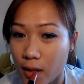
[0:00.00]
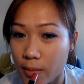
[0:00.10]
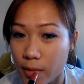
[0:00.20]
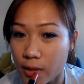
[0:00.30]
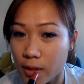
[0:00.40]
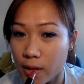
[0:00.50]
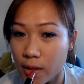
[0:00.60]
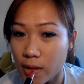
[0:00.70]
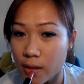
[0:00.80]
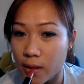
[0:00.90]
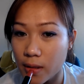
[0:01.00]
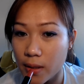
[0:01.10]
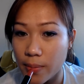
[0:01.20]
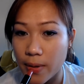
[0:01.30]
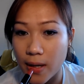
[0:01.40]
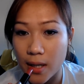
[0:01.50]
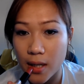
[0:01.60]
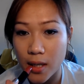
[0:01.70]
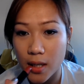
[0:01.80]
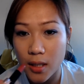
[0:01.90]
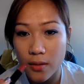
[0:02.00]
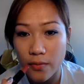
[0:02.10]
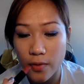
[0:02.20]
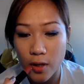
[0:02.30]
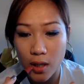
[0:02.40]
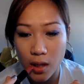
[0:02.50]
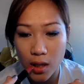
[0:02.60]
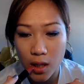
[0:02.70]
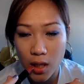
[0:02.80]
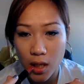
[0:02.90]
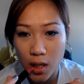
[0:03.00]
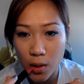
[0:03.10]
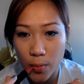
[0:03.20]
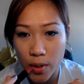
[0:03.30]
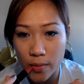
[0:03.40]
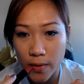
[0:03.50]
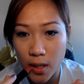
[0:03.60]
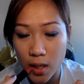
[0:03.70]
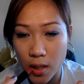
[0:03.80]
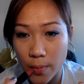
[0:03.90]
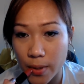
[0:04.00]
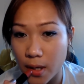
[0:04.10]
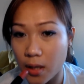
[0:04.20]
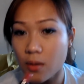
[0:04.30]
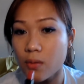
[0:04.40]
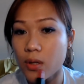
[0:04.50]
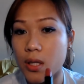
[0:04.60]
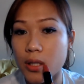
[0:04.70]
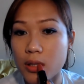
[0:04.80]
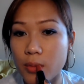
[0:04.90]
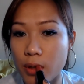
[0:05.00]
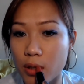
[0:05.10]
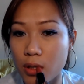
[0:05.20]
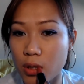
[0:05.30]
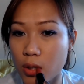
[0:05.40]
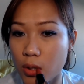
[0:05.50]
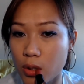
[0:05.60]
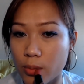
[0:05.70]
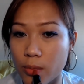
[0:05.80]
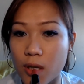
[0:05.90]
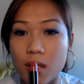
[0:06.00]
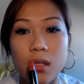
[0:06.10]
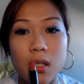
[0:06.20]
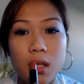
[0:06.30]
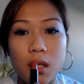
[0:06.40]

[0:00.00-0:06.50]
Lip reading: I'm just going to slightly pat it on for a little bit of color, but I don't want it to be too dramatic.